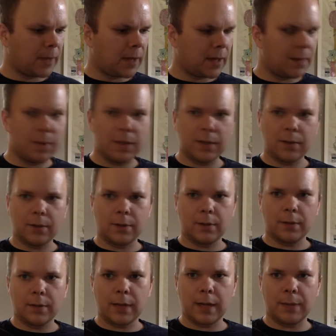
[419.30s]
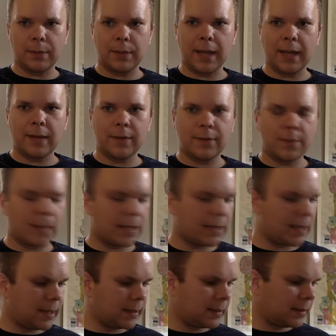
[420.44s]
can be a little uh, bland for my
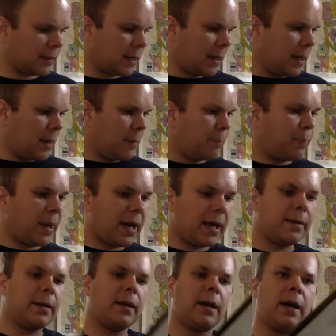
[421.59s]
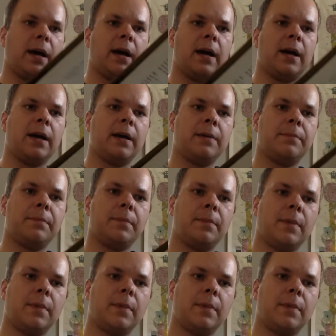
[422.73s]
taste, but um,